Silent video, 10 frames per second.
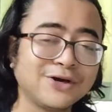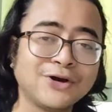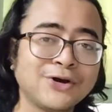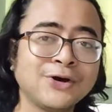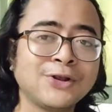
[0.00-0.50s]

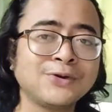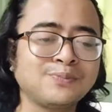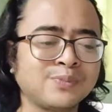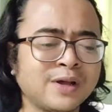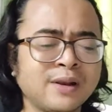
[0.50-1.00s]
All
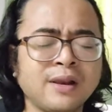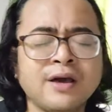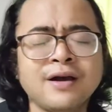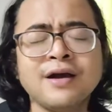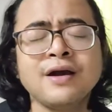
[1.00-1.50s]
of my
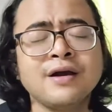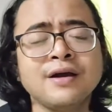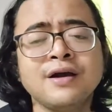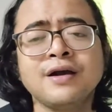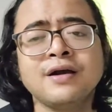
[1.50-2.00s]

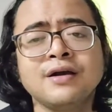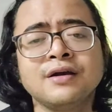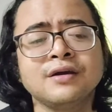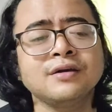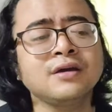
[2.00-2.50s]

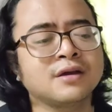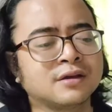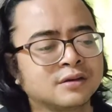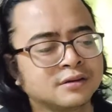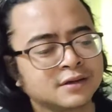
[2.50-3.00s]
life,
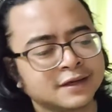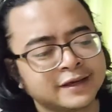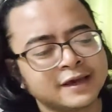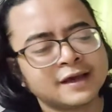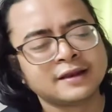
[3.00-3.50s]

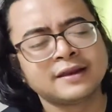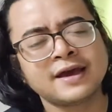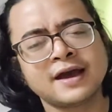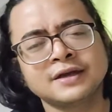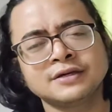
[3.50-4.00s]

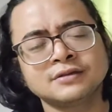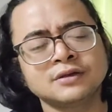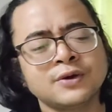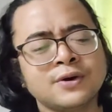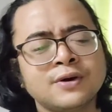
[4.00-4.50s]

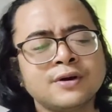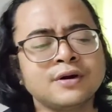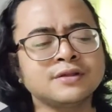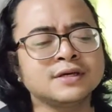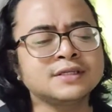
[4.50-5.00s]
lying
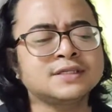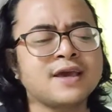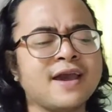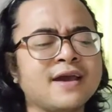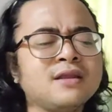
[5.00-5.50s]
on the
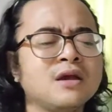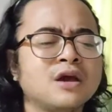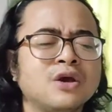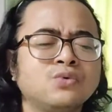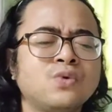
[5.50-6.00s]
sand,
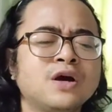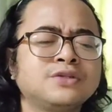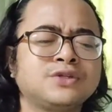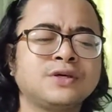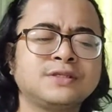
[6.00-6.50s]

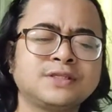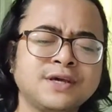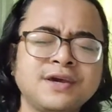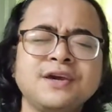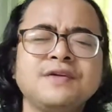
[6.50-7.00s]
watching
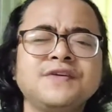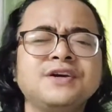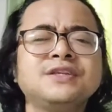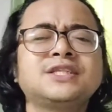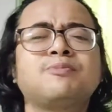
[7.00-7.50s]

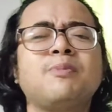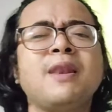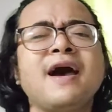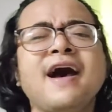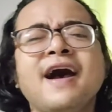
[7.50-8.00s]
seabirds
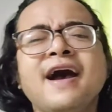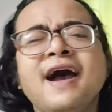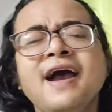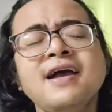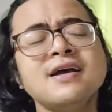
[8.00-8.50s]

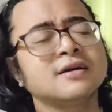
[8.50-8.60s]
fly,